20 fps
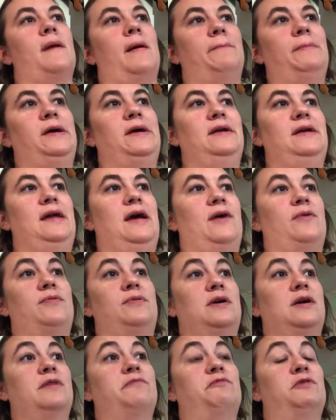But yeah,
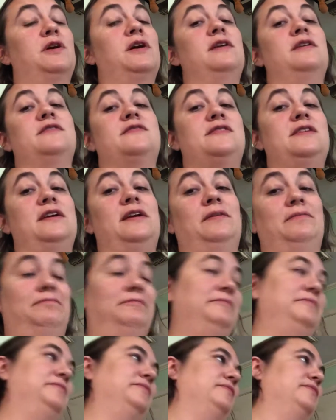we're going to see
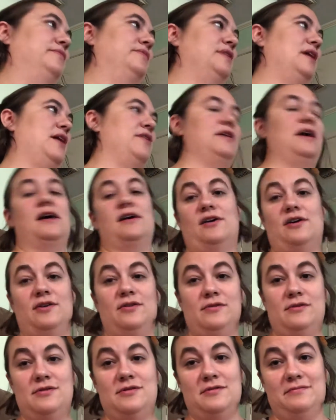how that
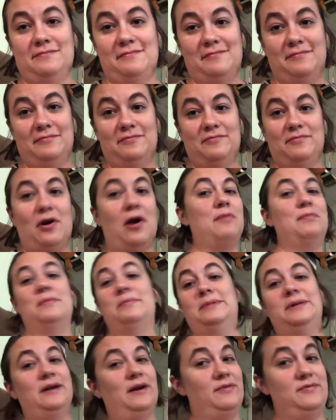goes.
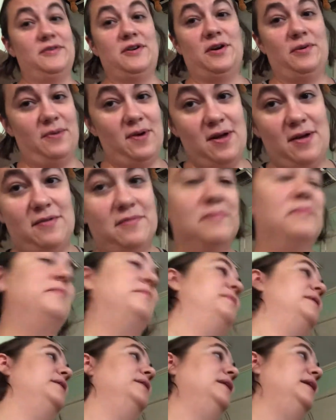Probably not very well.
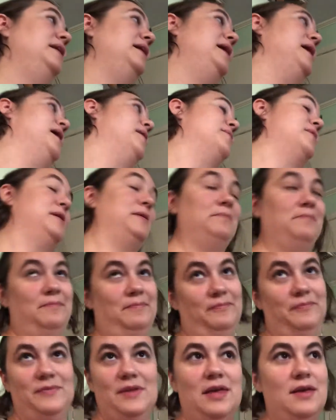But anyway,
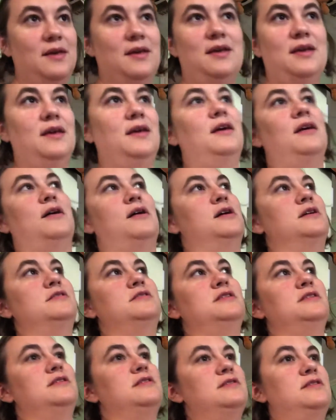
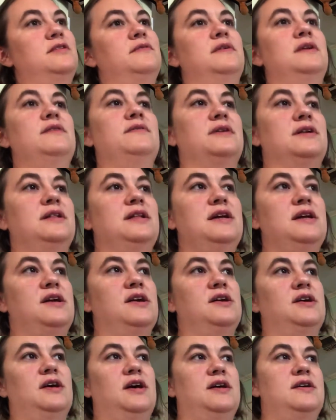Austin's doing really
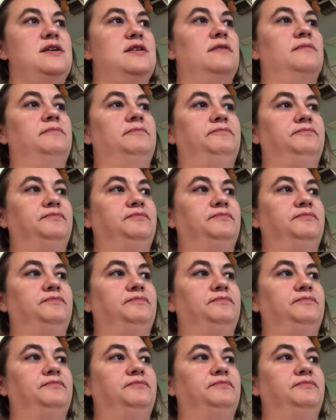good.